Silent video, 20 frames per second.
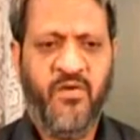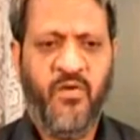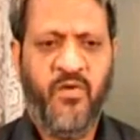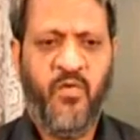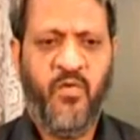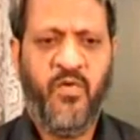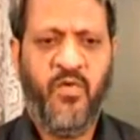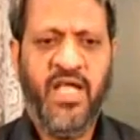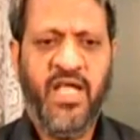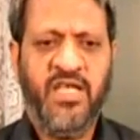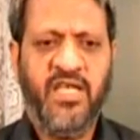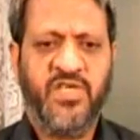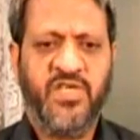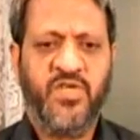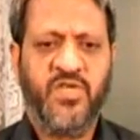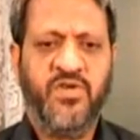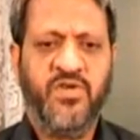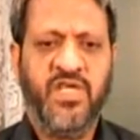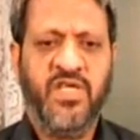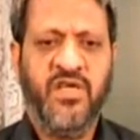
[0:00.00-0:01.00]
While
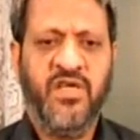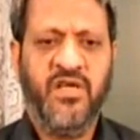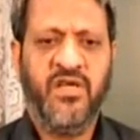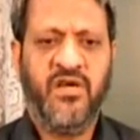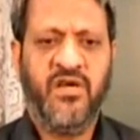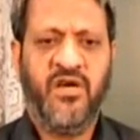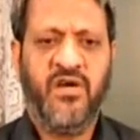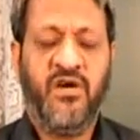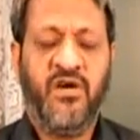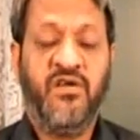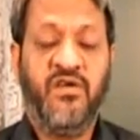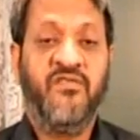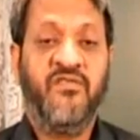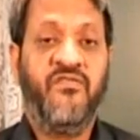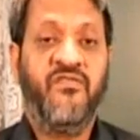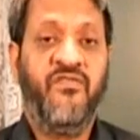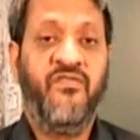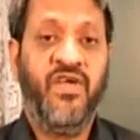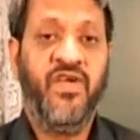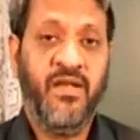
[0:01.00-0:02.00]
shooting on
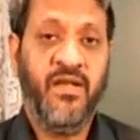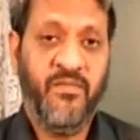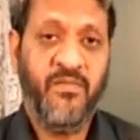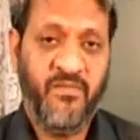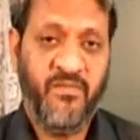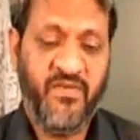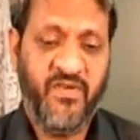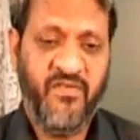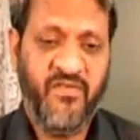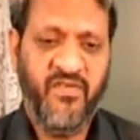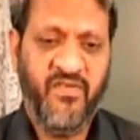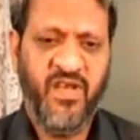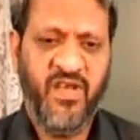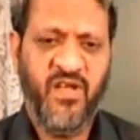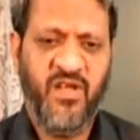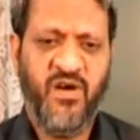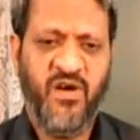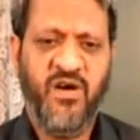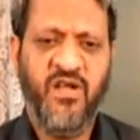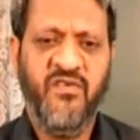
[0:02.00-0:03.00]
film will
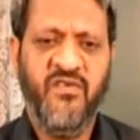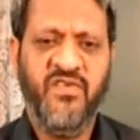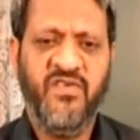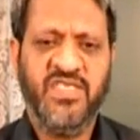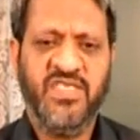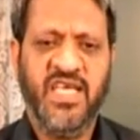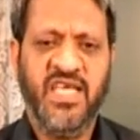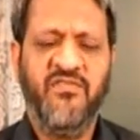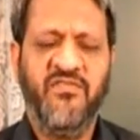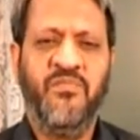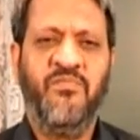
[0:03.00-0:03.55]
always have a